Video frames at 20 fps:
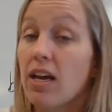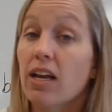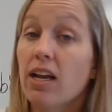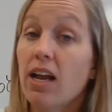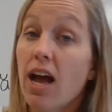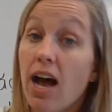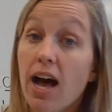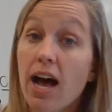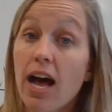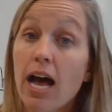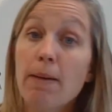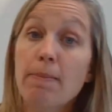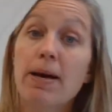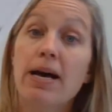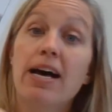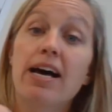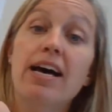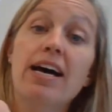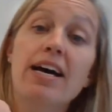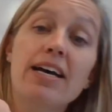
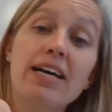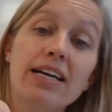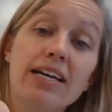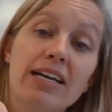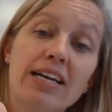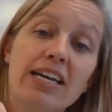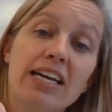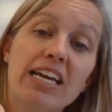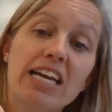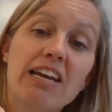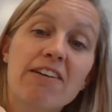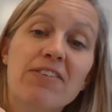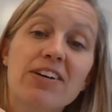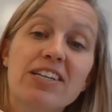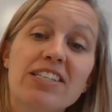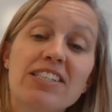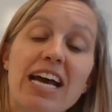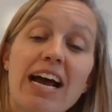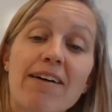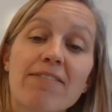comma, if
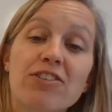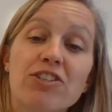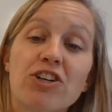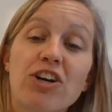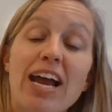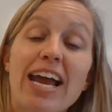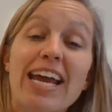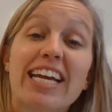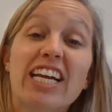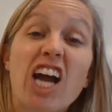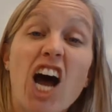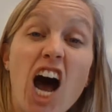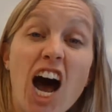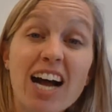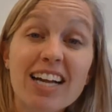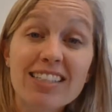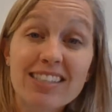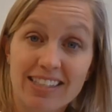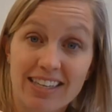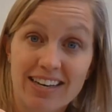it's after a
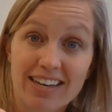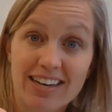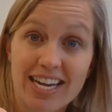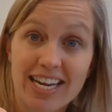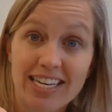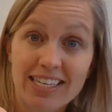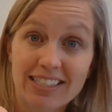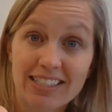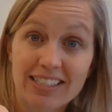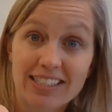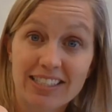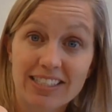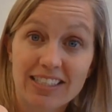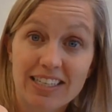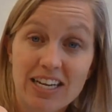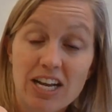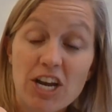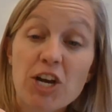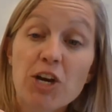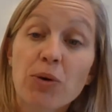consonant,
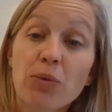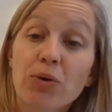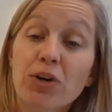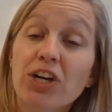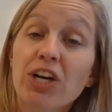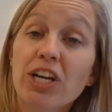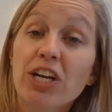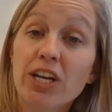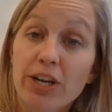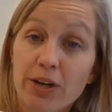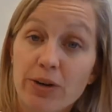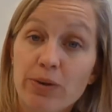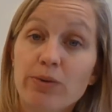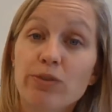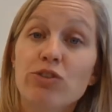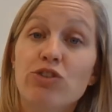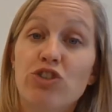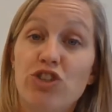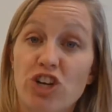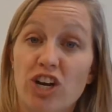we're going to
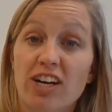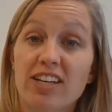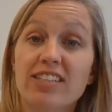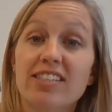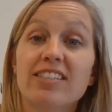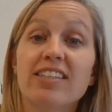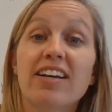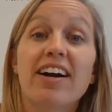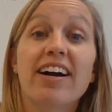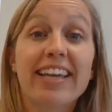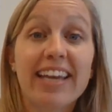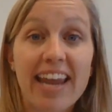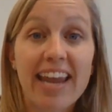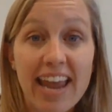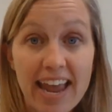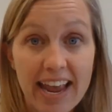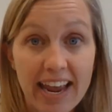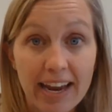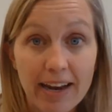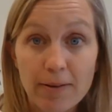use just a
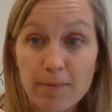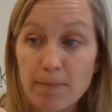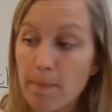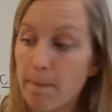K.